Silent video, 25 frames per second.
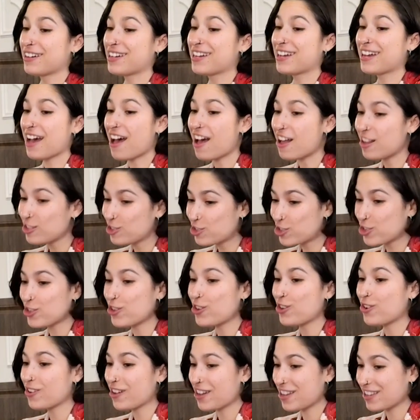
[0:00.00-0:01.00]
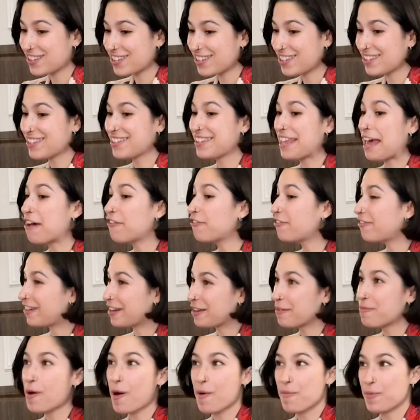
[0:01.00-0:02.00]
Calcio is definitely
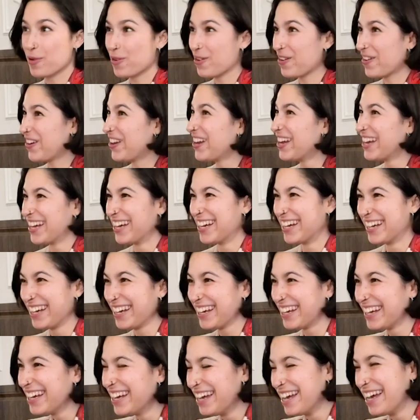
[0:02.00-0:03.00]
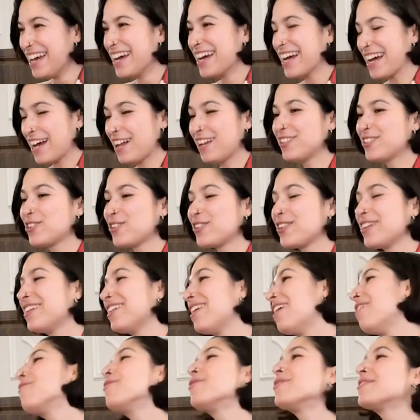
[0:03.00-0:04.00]
popular. Calcio,
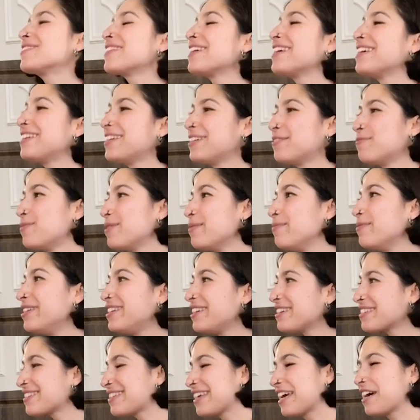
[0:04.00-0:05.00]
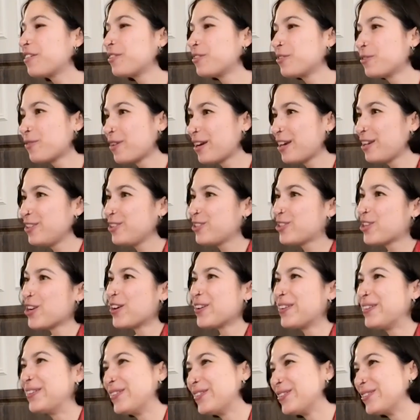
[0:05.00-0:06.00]
I would say that maybe the second religion
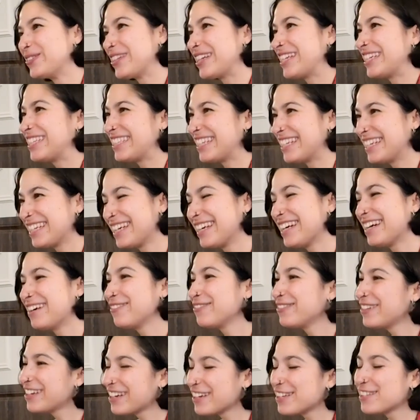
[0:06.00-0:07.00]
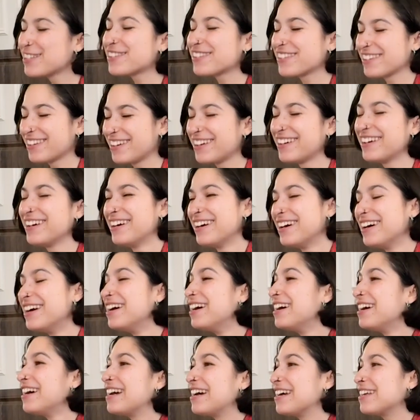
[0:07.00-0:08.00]
of Italy. I think
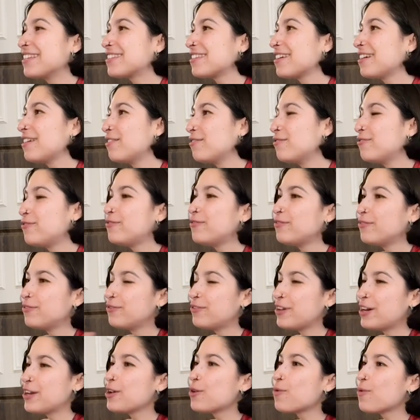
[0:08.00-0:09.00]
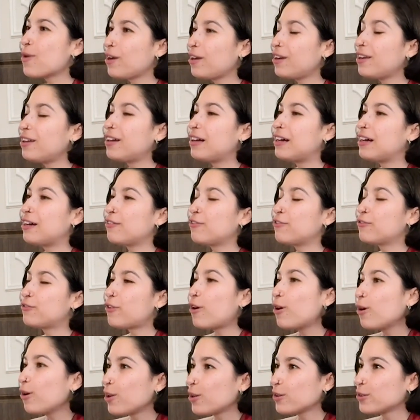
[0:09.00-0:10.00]
it's a very well
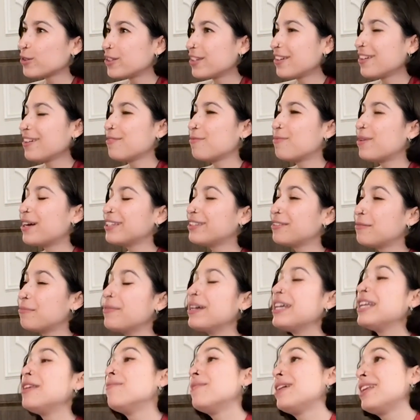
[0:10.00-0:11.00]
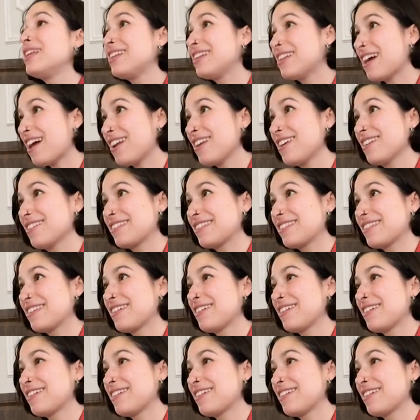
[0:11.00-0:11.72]
followed by many Italians,